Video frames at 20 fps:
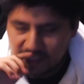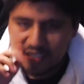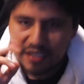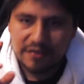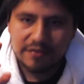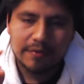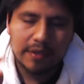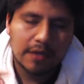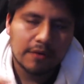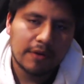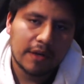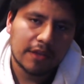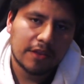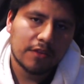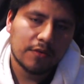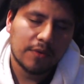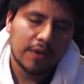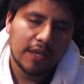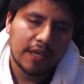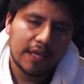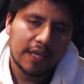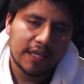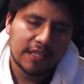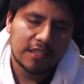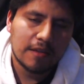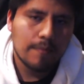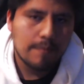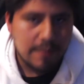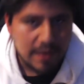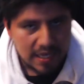Devil May Cry 3 is the
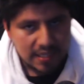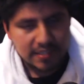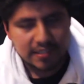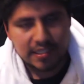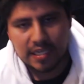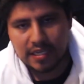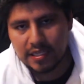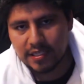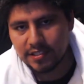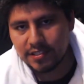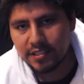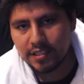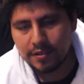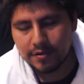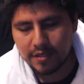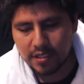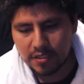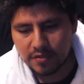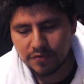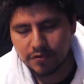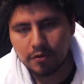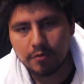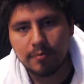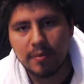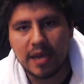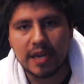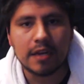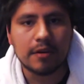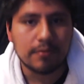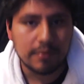best in this series for
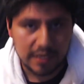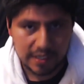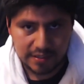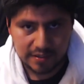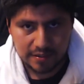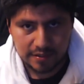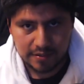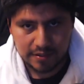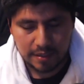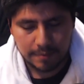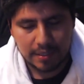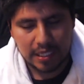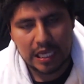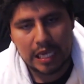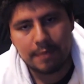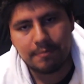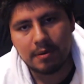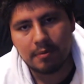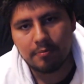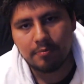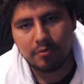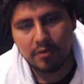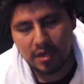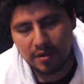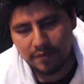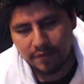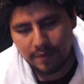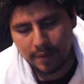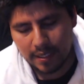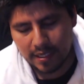many reasons. I'm gonna keep it brief
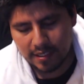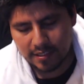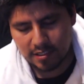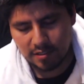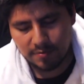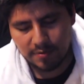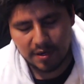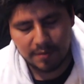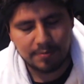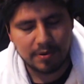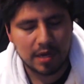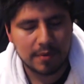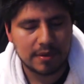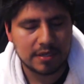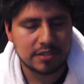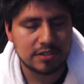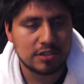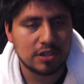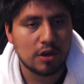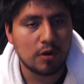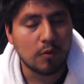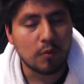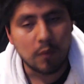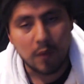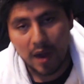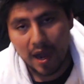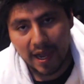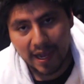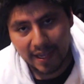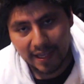because you pretty much know
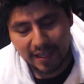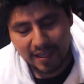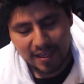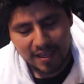why.